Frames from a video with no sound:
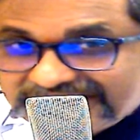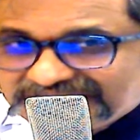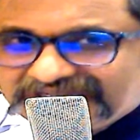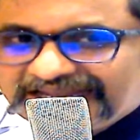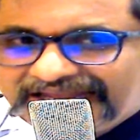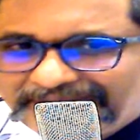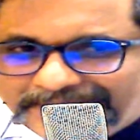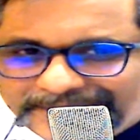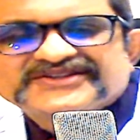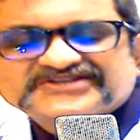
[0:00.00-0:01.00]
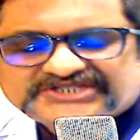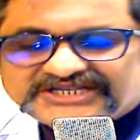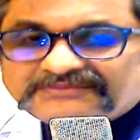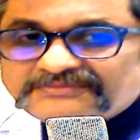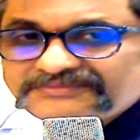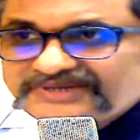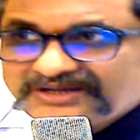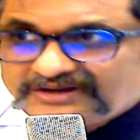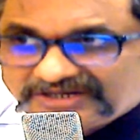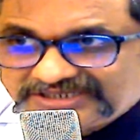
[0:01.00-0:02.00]
delayed. Some
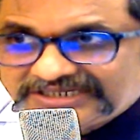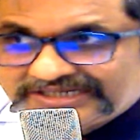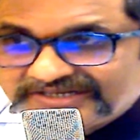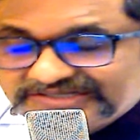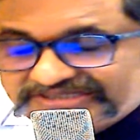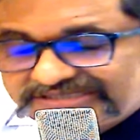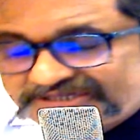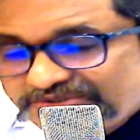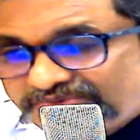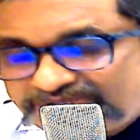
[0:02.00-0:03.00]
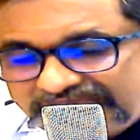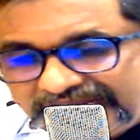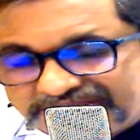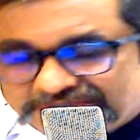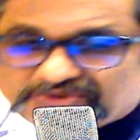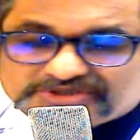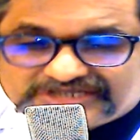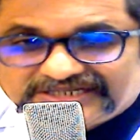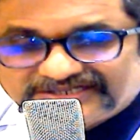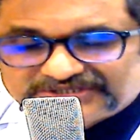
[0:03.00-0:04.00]
authors use an
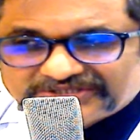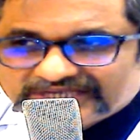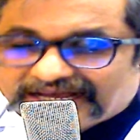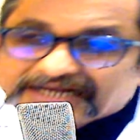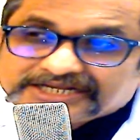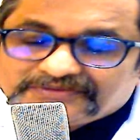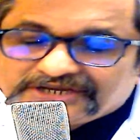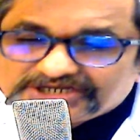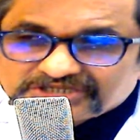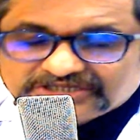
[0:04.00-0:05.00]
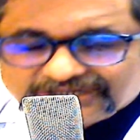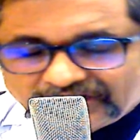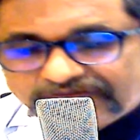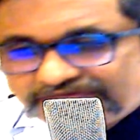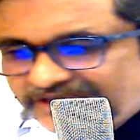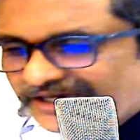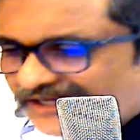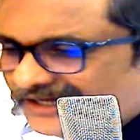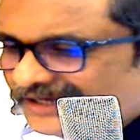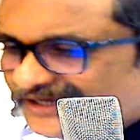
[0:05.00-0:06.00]
exogenous activation of
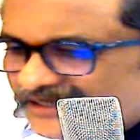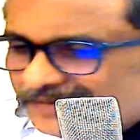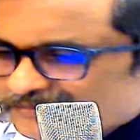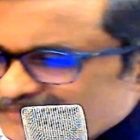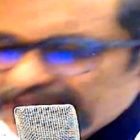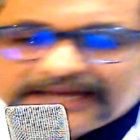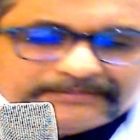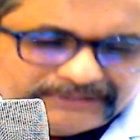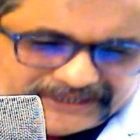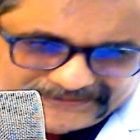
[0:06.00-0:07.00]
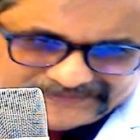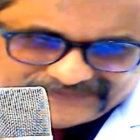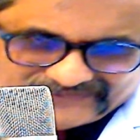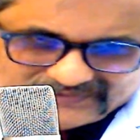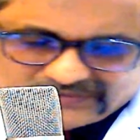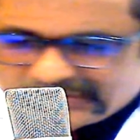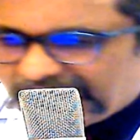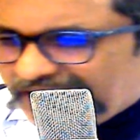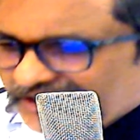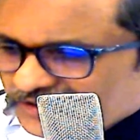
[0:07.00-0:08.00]
the PRP
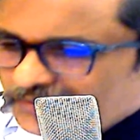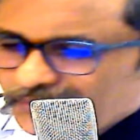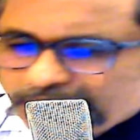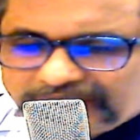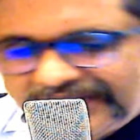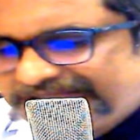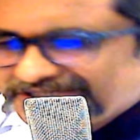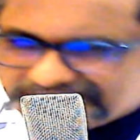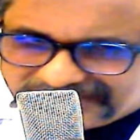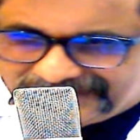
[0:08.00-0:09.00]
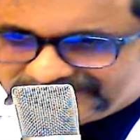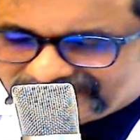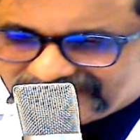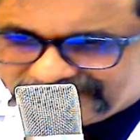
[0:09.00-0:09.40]
prior to injection by